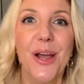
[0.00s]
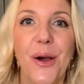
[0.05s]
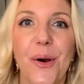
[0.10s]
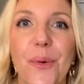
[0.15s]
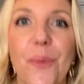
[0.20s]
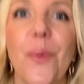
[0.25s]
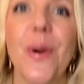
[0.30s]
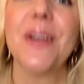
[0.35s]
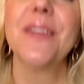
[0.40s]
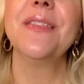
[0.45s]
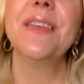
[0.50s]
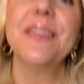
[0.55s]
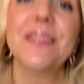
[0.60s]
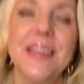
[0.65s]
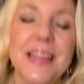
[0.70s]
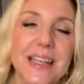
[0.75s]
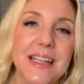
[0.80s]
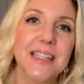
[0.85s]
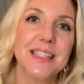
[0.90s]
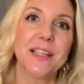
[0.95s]
one of the
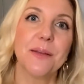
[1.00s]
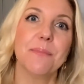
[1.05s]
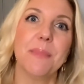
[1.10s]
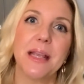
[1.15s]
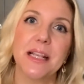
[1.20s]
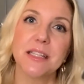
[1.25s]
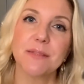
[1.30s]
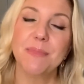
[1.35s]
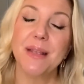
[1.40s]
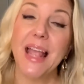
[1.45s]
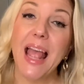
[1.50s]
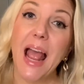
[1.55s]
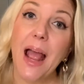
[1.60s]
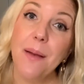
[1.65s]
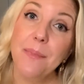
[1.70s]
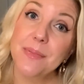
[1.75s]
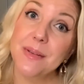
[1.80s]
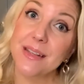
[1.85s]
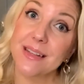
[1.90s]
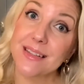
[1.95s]
things that makes me
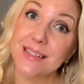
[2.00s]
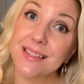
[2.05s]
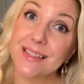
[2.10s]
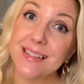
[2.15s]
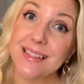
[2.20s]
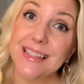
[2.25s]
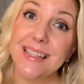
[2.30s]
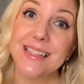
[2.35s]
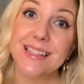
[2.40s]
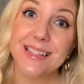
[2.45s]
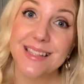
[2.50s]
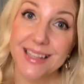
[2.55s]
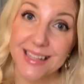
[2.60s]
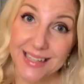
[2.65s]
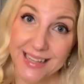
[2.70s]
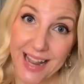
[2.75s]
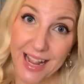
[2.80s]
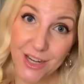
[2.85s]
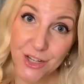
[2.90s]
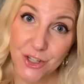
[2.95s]
happiest is
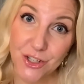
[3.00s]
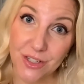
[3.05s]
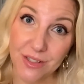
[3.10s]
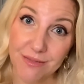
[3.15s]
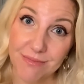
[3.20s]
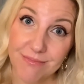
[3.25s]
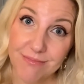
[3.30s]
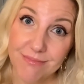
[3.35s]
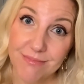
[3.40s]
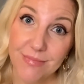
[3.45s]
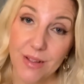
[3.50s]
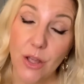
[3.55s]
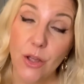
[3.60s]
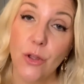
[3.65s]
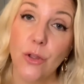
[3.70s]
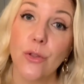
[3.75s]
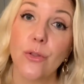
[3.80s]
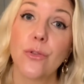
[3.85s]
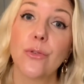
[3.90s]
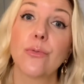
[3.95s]
connection
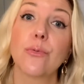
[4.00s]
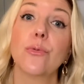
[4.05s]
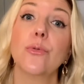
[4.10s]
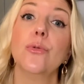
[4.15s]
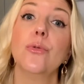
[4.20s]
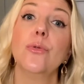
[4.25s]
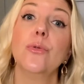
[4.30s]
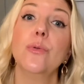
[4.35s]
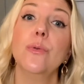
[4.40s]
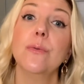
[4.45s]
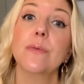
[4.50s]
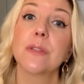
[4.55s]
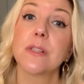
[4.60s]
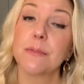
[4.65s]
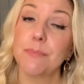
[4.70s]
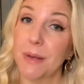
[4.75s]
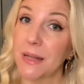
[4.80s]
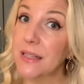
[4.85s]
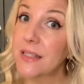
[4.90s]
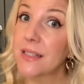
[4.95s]
through
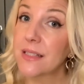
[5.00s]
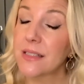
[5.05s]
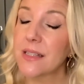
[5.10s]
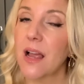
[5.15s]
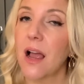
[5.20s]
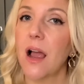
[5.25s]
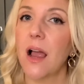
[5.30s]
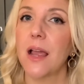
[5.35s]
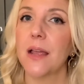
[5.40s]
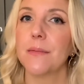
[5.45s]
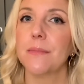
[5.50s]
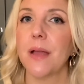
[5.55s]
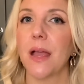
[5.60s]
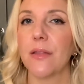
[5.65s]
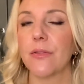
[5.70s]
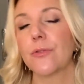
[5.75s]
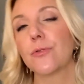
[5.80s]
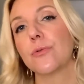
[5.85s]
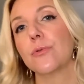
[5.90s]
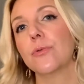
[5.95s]
spending time
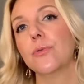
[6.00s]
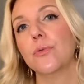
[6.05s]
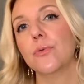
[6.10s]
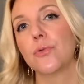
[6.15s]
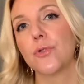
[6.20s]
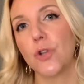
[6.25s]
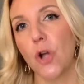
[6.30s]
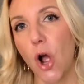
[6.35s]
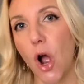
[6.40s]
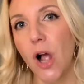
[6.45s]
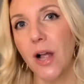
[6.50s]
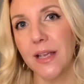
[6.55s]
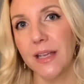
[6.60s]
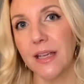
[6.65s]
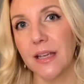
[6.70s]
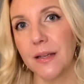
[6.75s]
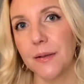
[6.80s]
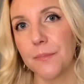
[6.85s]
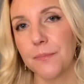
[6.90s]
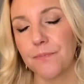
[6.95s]
and through
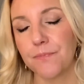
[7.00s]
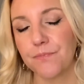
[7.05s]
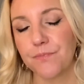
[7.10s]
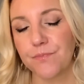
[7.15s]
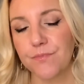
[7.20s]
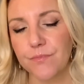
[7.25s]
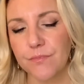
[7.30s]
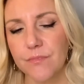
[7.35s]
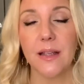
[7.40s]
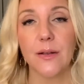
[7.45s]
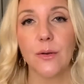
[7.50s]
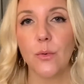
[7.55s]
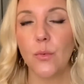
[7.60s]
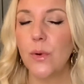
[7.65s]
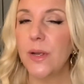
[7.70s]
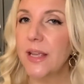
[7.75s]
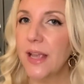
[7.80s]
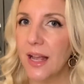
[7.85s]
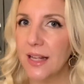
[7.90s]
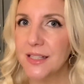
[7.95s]
talking.
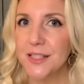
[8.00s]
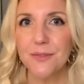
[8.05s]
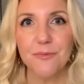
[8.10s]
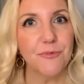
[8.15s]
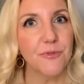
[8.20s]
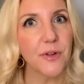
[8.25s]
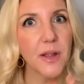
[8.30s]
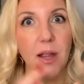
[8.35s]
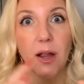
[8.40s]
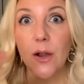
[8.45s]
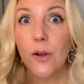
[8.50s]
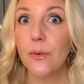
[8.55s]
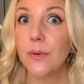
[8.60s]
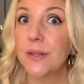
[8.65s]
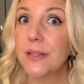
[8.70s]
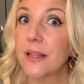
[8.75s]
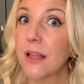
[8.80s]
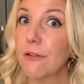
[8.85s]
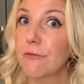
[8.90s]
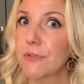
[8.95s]
We had some
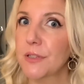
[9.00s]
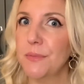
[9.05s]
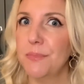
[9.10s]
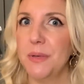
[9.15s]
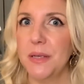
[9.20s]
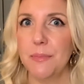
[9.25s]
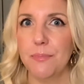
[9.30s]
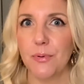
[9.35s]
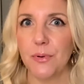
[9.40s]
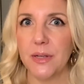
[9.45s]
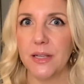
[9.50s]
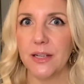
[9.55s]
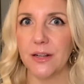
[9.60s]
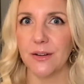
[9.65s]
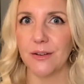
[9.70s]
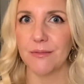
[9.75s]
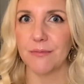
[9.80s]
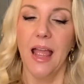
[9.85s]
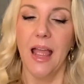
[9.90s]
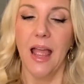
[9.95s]
very lovely people
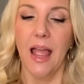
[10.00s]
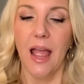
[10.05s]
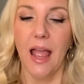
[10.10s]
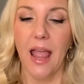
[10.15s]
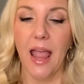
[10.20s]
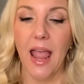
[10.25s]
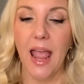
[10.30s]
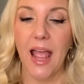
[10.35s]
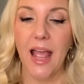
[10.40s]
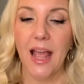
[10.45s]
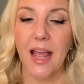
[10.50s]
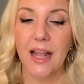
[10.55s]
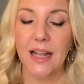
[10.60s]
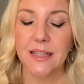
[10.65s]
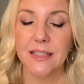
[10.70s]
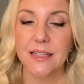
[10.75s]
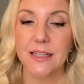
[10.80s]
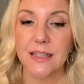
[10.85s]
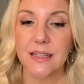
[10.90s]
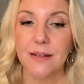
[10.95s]
here,
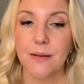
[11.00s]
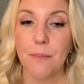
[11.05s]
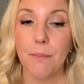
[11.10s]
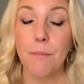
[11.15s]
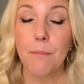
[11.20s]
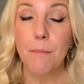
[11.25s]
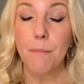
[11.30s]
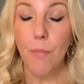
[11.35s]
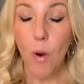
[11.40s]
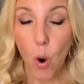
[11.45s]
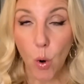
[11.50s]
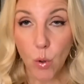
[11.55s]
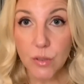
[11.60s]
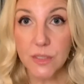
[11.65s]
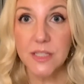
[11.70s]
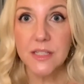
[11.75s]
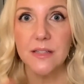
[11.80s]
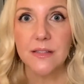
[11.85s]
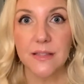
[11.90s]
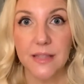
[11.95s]
and
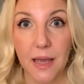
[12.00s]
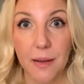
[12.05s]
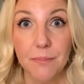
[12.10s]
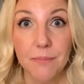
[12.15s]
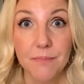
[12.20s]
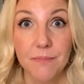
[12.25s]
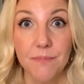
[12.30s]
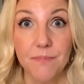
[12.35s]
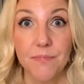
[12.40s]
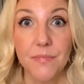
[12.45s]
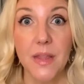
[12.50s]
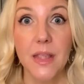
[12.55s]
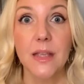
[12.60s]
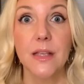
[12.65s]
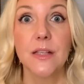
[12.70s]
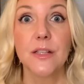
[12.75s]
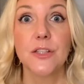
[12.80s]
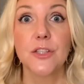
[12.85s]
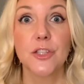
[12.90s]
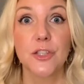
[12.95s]
most of them
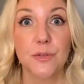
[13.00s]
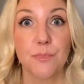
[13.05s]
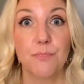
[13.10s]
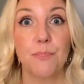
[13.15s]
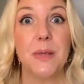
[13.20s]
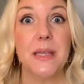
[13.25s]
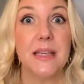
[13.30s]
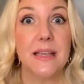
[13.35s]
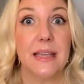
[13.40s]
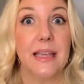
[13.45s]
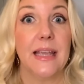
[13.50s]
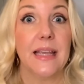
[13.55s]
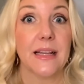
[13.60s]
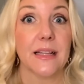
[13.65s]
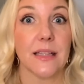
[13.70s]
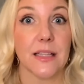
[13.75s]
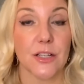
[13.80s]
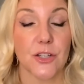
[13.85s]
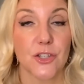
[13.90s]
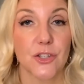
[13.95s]
speak
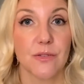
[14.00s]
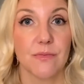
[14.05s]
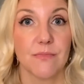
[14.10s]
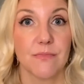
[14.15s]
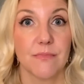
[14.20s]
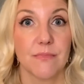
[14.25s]
English.